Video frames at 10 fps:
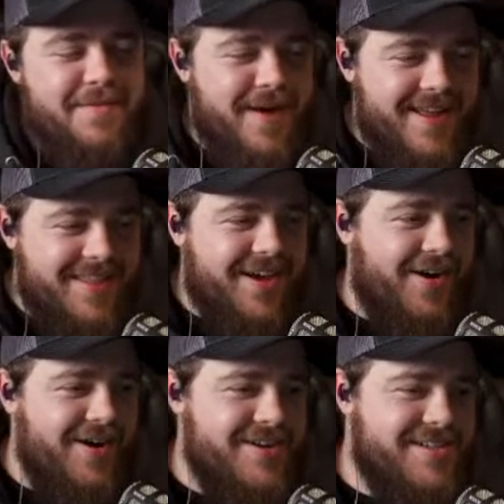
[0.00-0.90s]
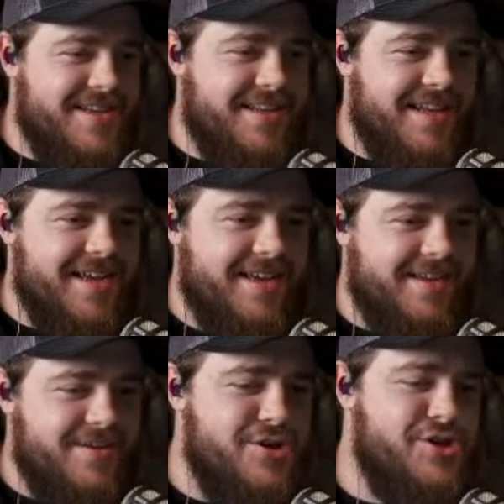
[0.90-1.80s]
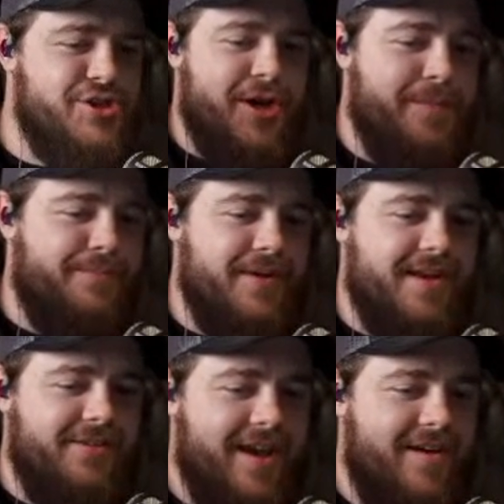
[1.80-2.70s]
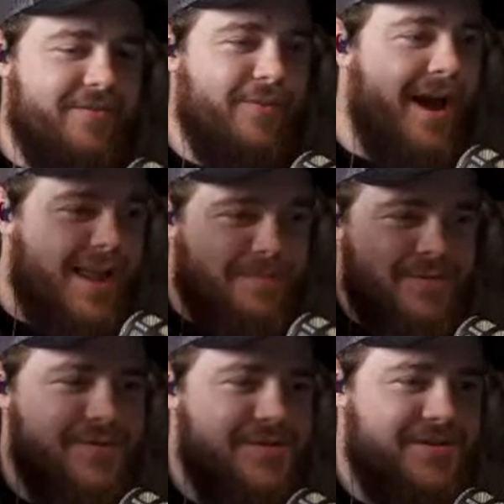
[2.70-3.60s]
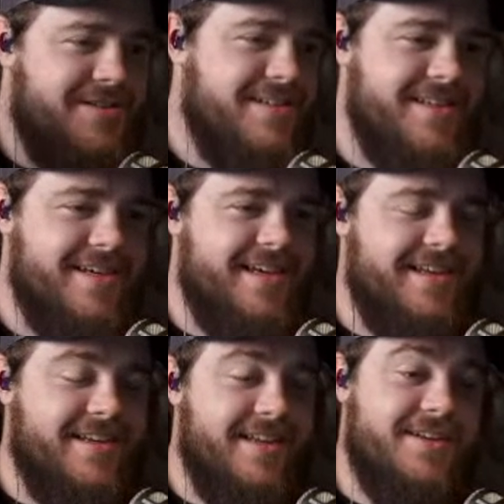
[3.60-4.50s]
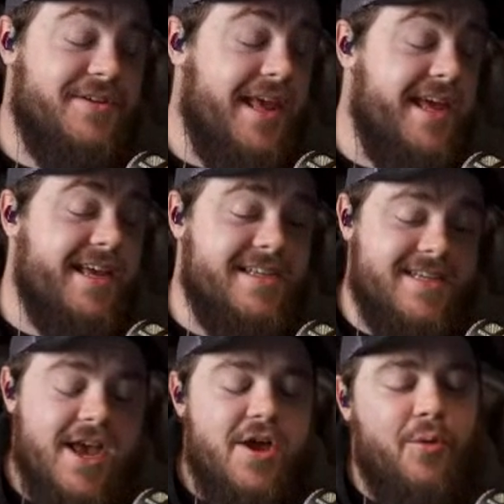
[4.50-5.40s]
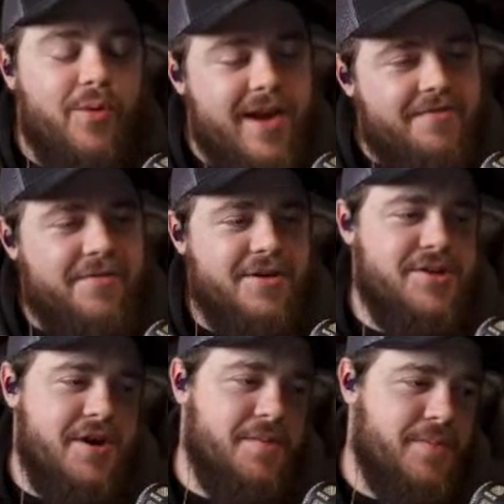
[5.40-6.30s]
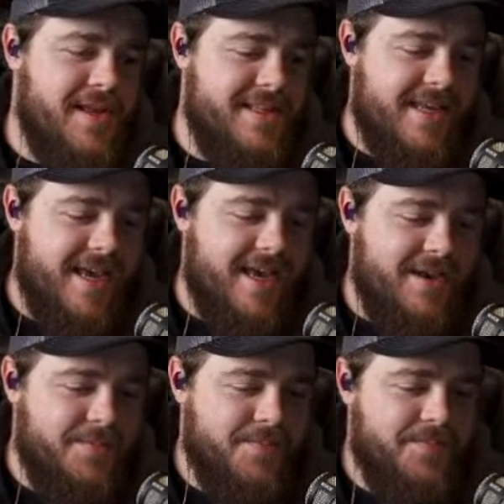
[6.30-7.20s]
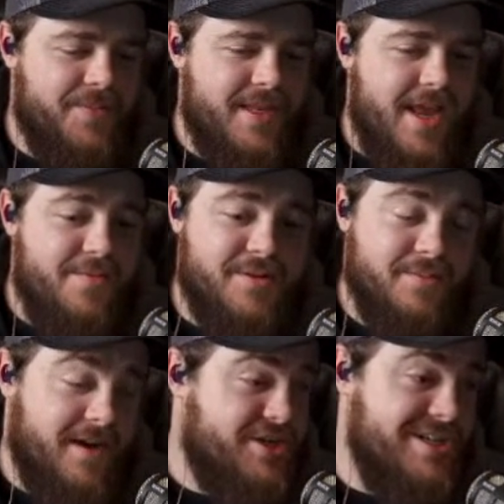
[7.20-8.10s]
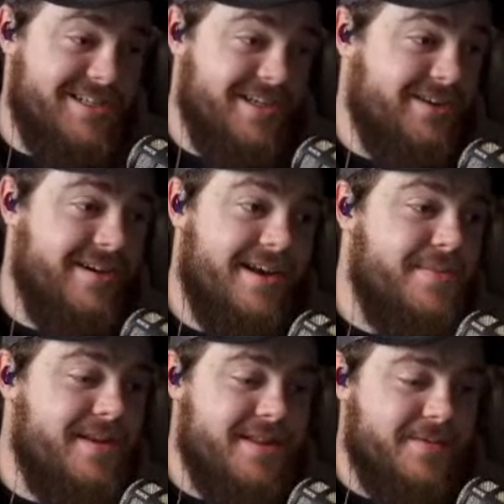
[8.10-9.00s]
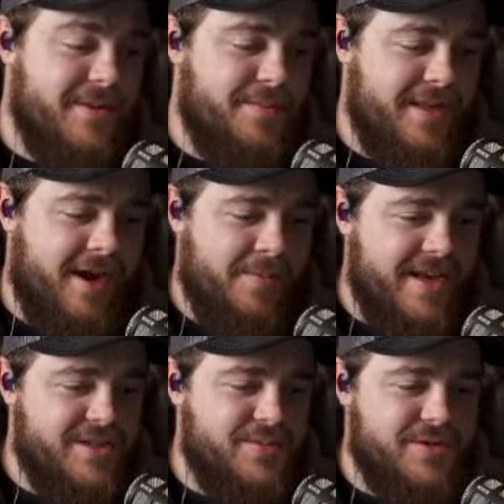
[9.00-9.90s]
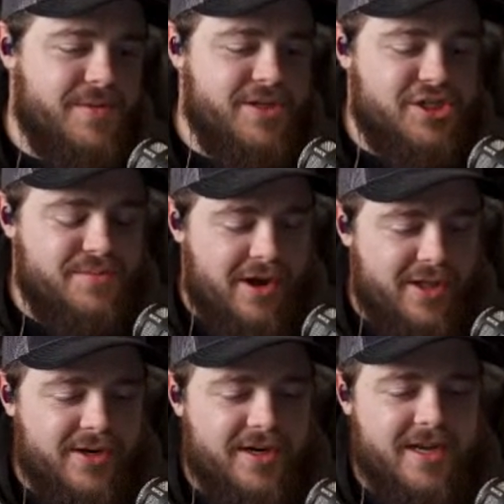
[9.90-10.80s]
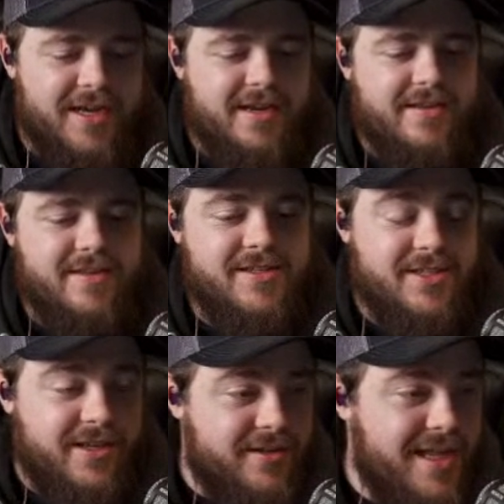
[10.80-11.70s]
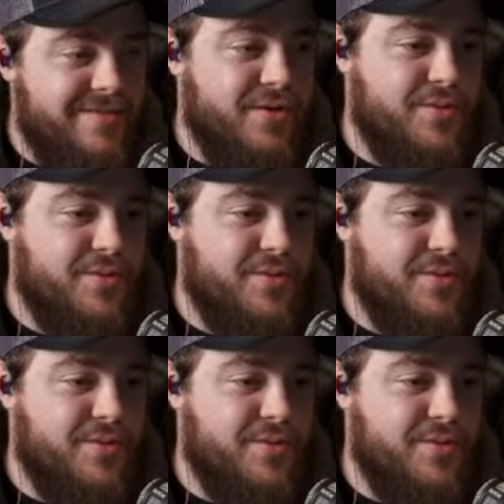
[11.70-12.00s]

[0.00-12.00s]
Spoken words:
but the cars can like jump, and you have rocket boost. And dude, it gets, when I first started to play in the game, it was much easier. I mean, the player base was much smaller and the skill level